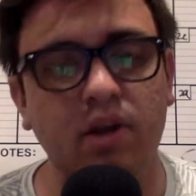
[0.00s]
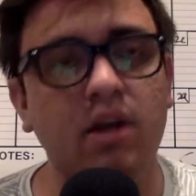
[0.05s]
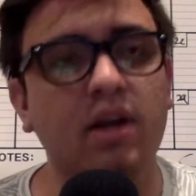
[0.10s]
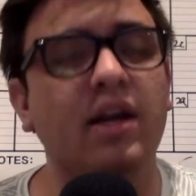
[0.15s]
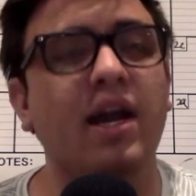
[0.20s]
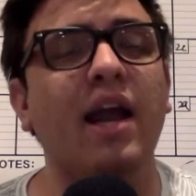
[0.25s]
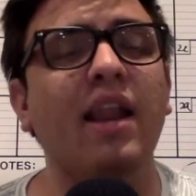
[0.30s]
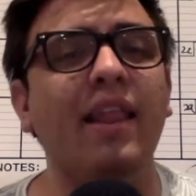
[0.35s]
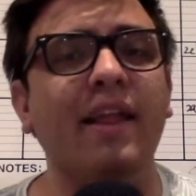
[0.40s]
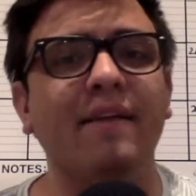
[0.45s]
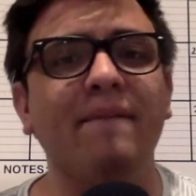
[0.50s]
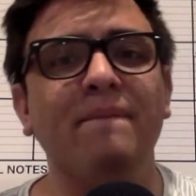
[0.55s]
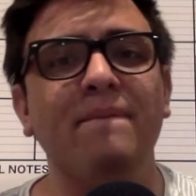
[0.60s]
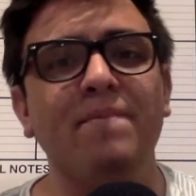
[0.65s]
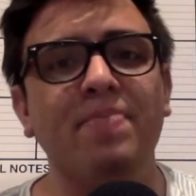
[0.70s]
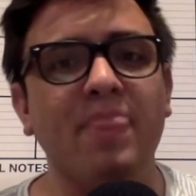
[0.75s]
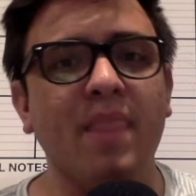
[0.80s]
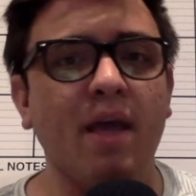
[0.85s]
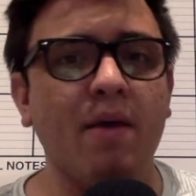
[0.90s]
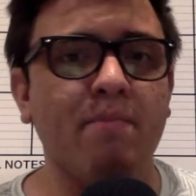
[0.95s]
Kind
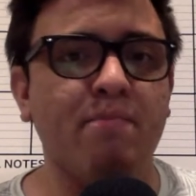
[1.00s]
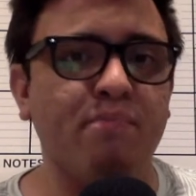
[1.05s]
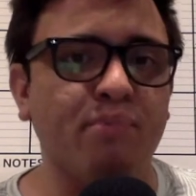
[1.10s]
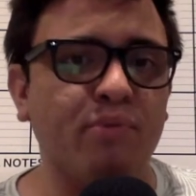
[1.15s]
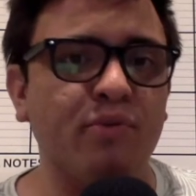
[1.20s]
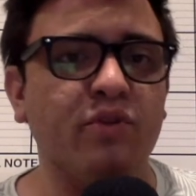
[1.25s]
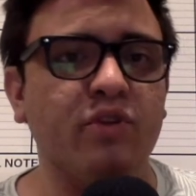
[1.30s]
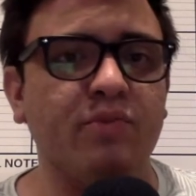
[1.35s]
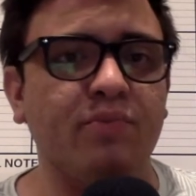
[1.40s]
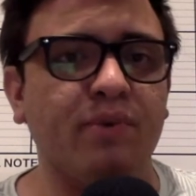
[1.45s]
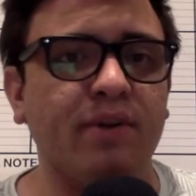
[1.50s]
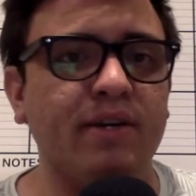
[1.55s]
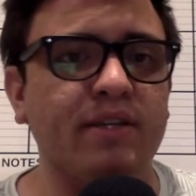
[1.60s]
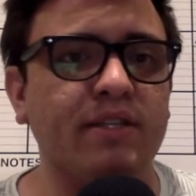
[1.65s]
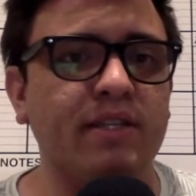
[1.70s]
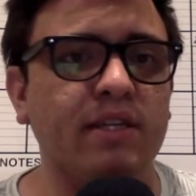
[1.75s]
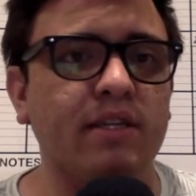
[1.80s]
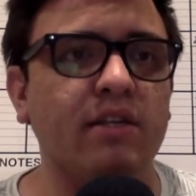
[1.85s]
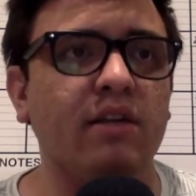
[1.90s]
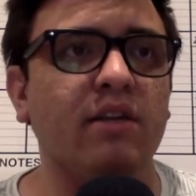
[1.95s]
of like Bruce
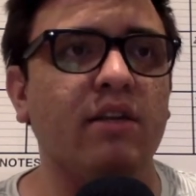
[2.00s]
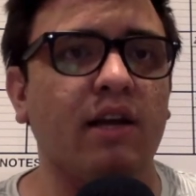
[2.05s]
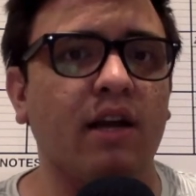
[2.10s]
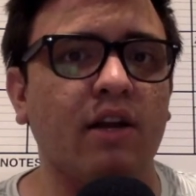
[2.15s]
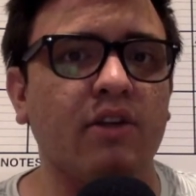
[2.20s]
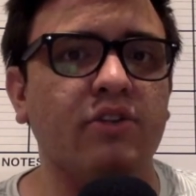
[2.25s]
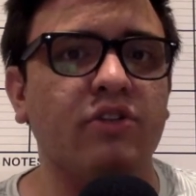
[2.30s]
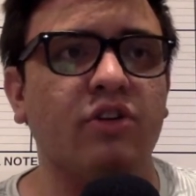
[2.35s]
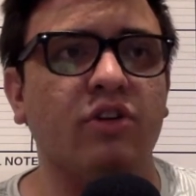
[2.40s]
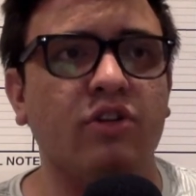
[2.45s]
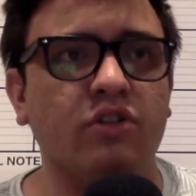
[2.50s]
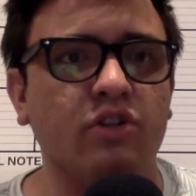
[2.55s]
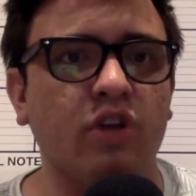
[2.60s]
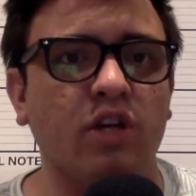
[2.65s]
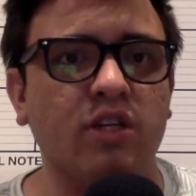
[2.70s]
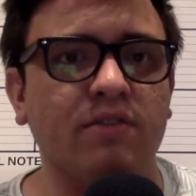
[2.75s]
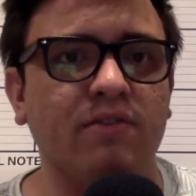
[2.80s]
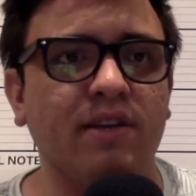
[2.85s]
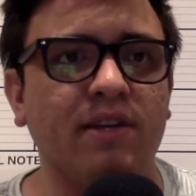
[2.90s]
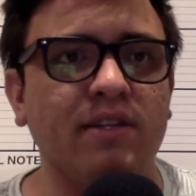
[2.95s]
Springsteen, like on certain
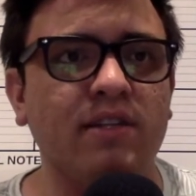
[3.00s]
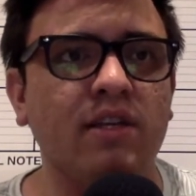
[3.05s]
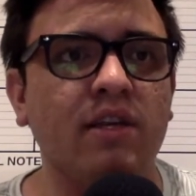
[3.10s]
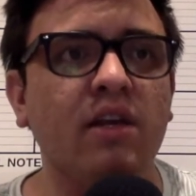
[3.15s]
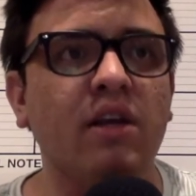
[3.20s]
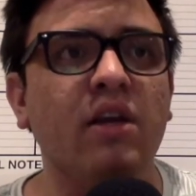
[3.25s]
songs of his,